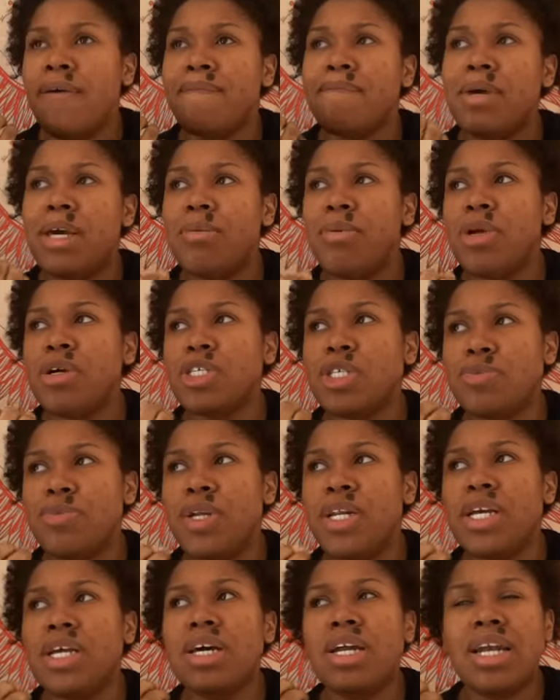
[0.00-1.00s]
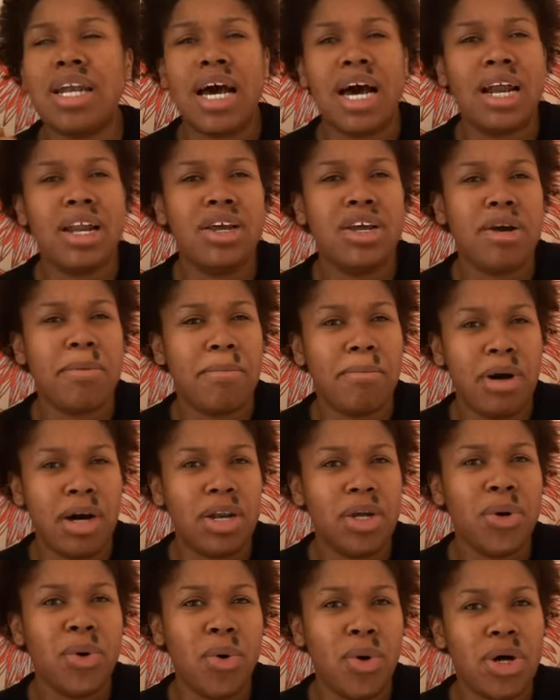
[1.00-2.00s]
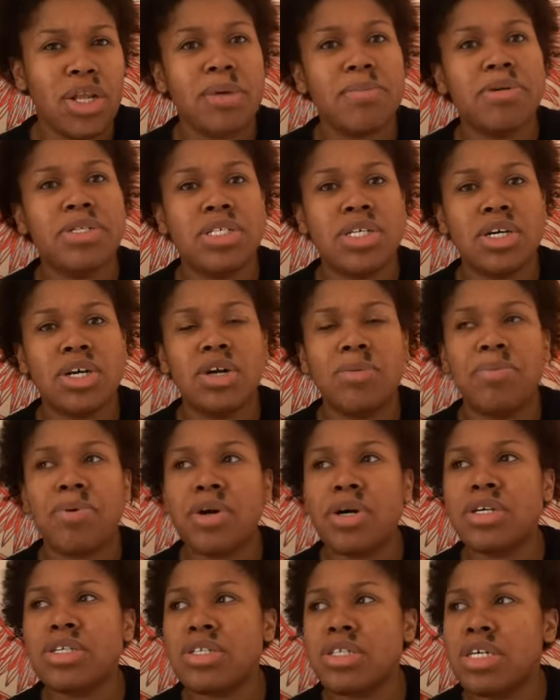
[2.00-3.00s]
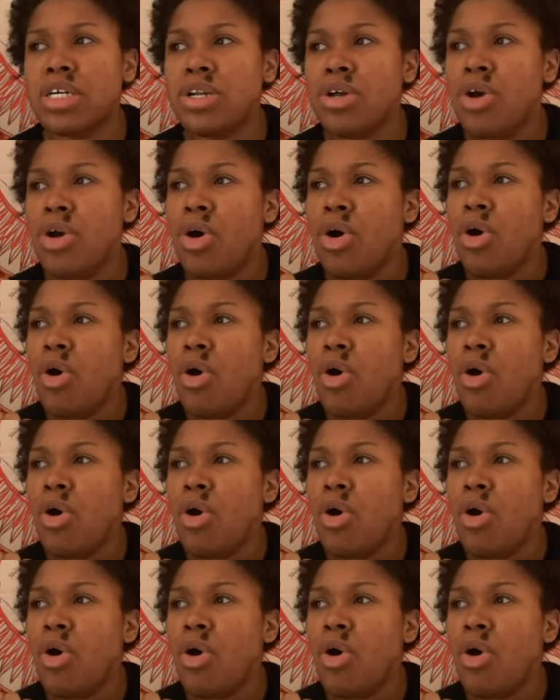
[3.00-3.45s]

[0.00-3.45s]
Maybe you're spending a lot of your money on a particular person